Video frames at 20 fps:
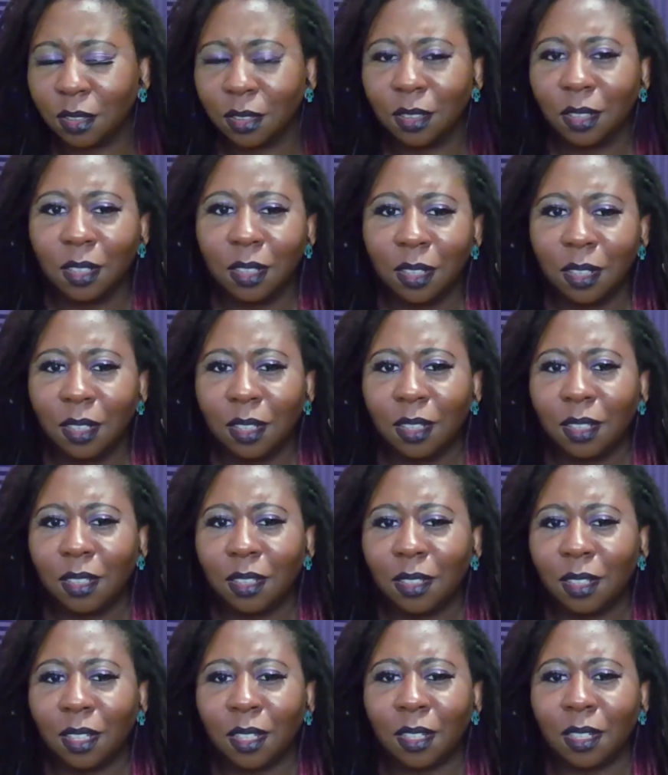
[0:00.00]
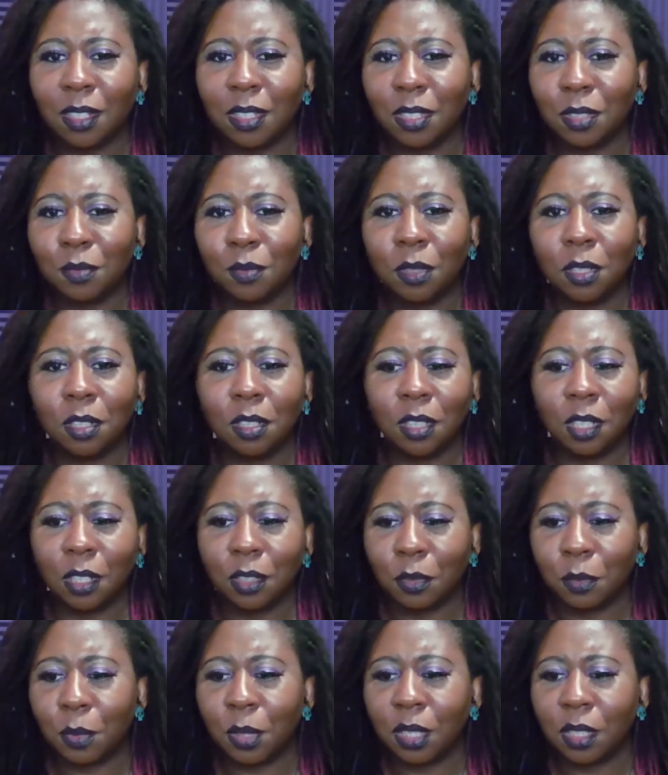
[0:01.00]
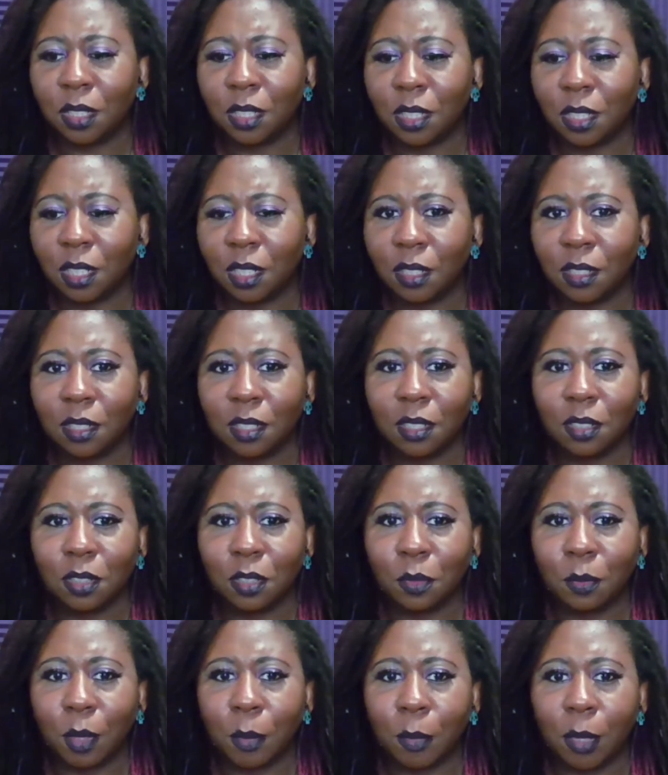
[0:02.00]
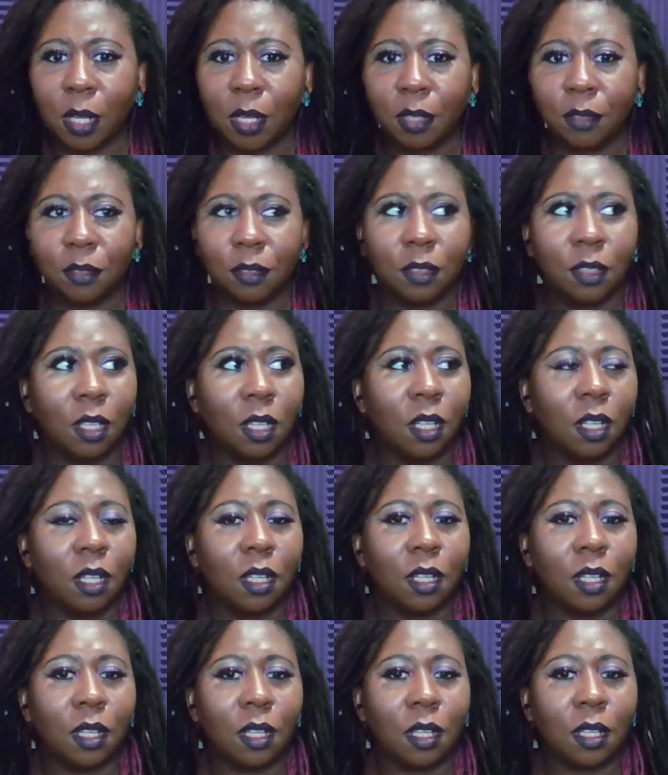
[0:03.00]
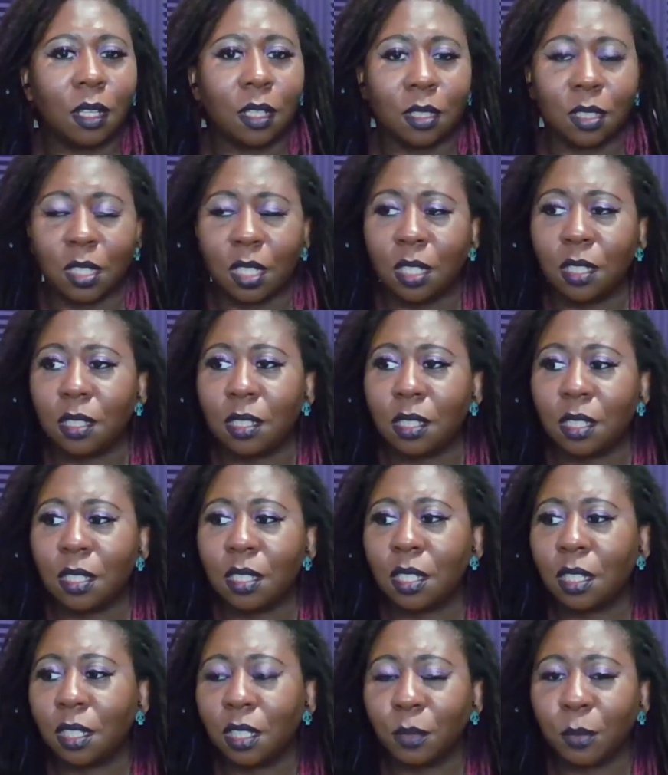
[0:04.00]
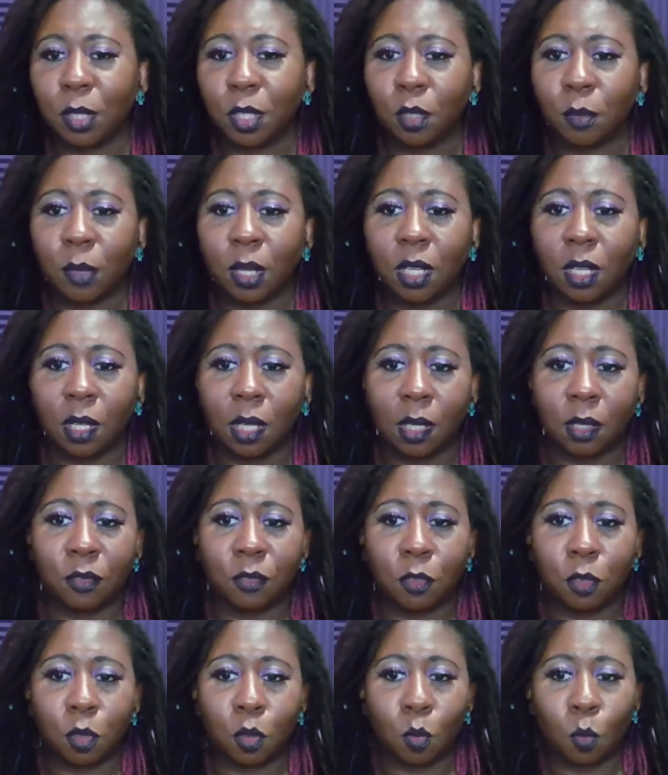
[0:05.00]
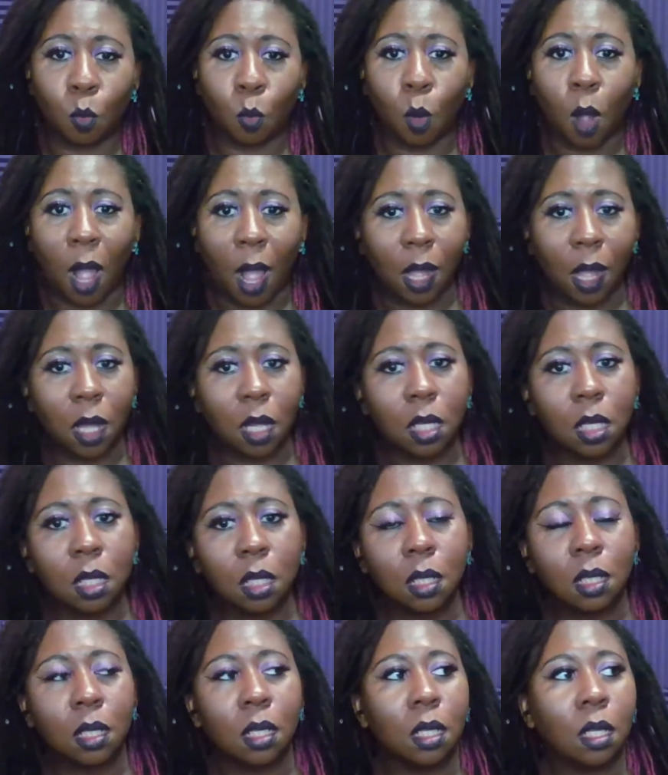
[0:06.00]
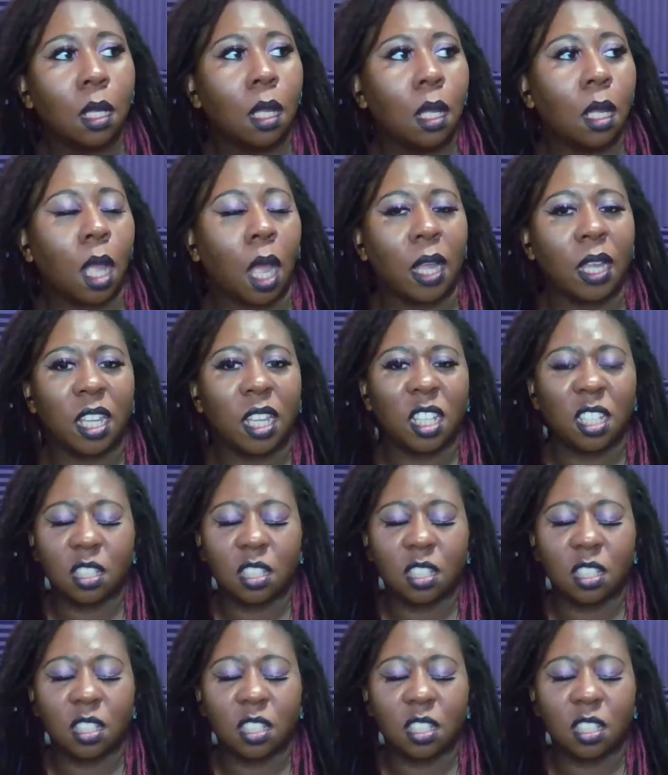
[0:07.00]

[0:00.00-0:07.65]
I guess one of the other biggest things that's on my mind has consistently been on my mind for a while. I can't talk today.